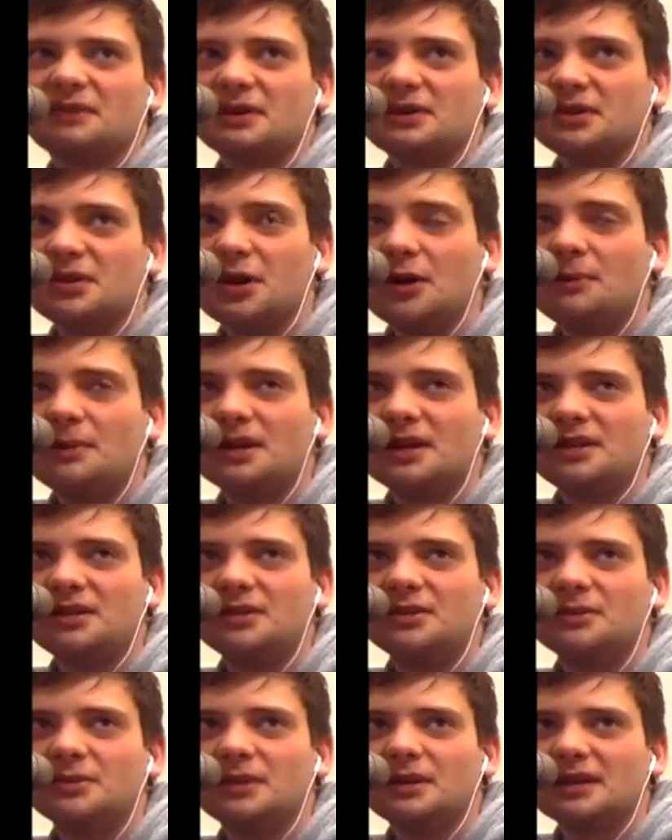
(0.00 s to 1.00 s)
nobody
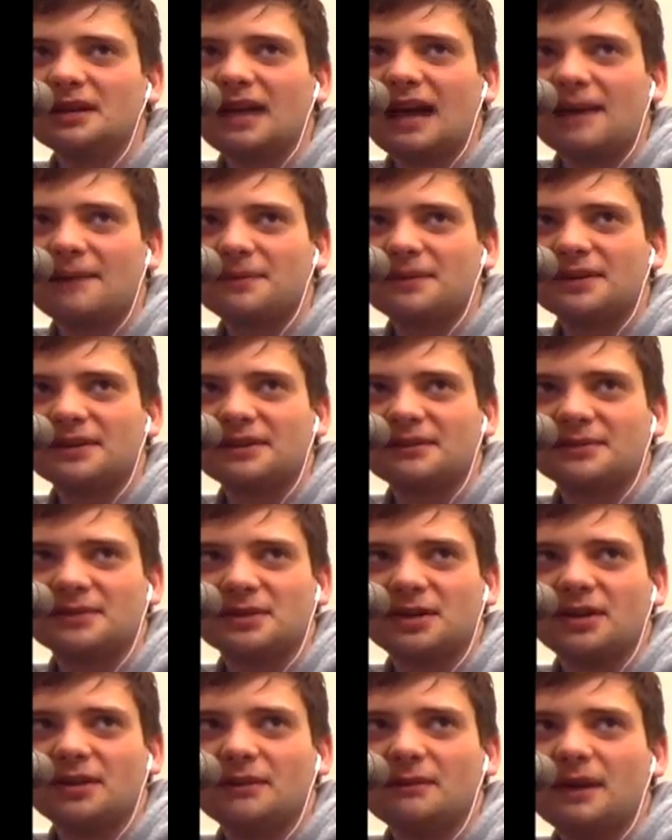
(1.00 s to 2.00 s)
knew what Kaepernick was
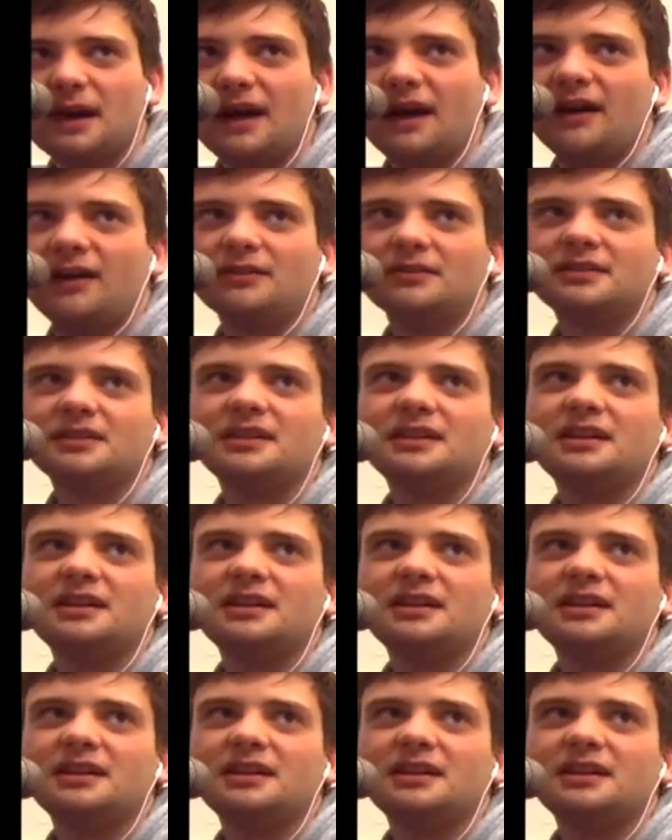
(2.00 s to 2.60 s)
all about,